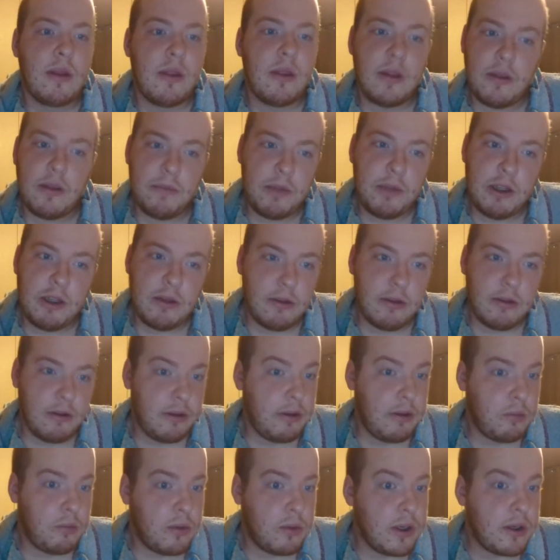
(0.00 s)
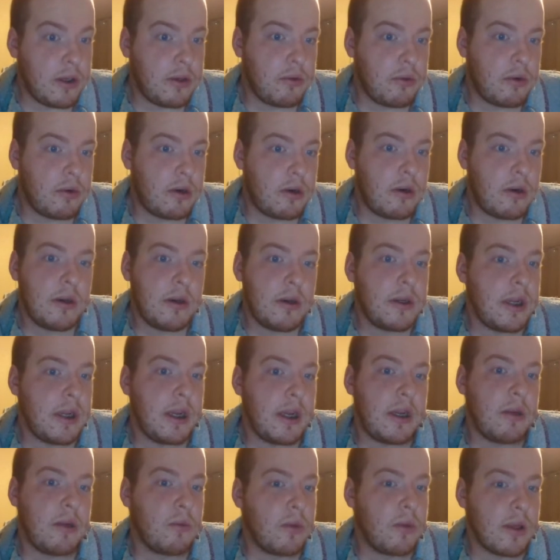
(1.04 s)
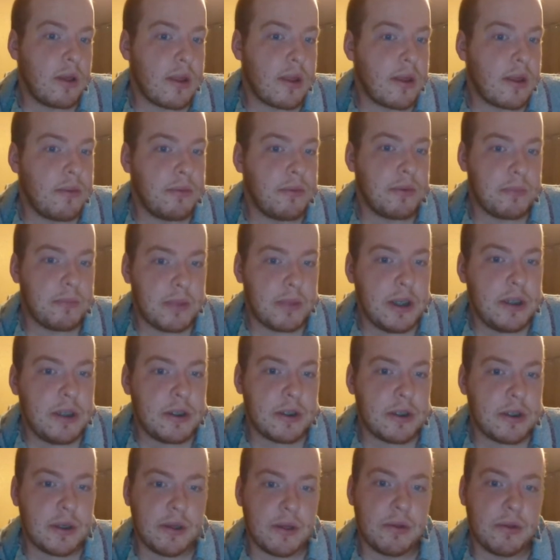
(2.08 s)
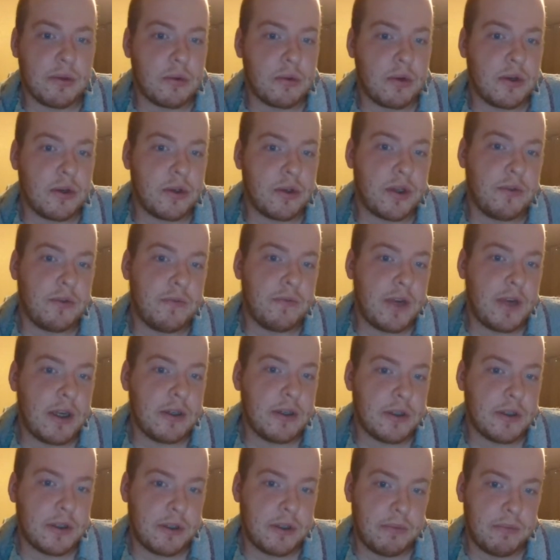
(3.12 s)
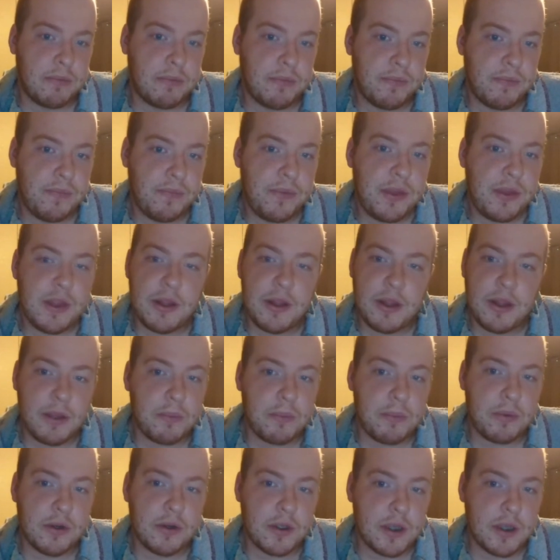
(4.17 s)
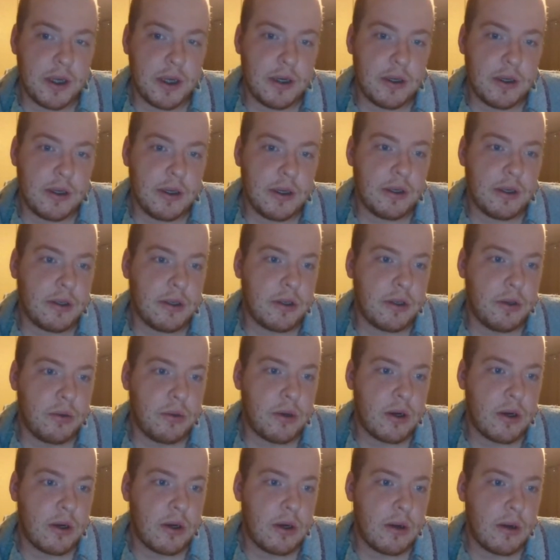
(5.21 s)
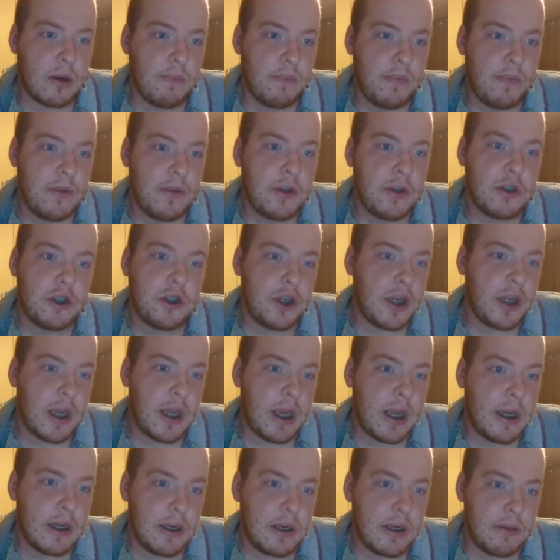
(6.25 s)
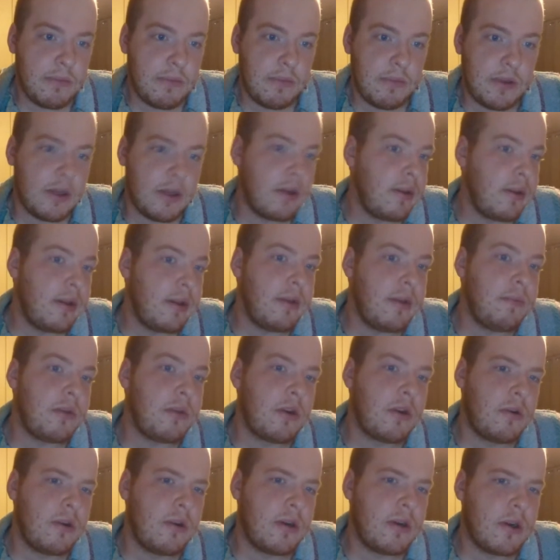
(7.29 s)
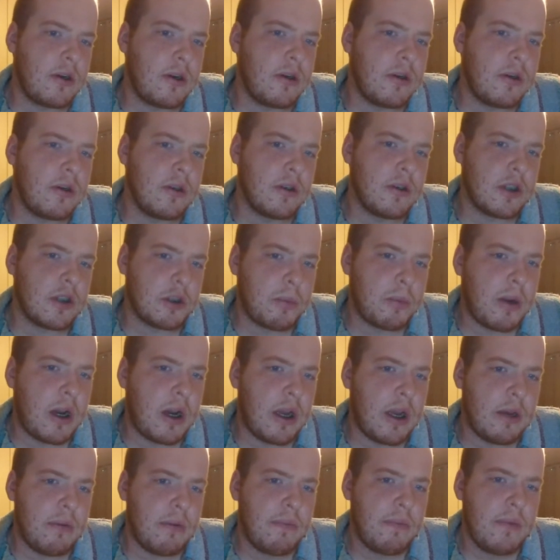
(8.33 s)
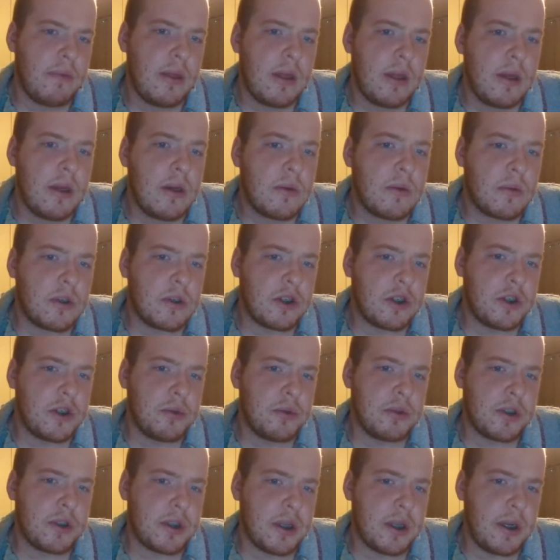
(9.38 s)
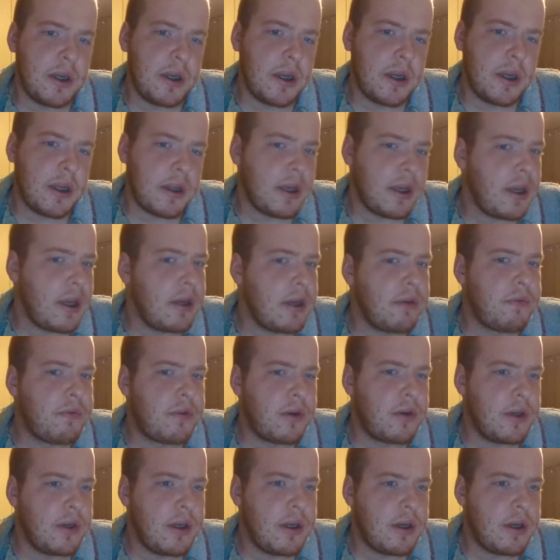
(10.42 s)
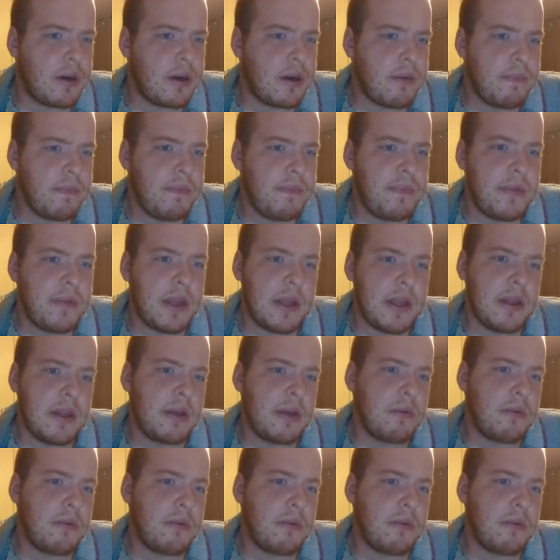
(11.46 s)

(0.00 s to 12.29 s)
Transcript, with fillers: They immediately went to her, taking with them a piece of the roasted venison. They presented it to her, she ate it, telling them to return to the spot where she was sitting at the end of one year, and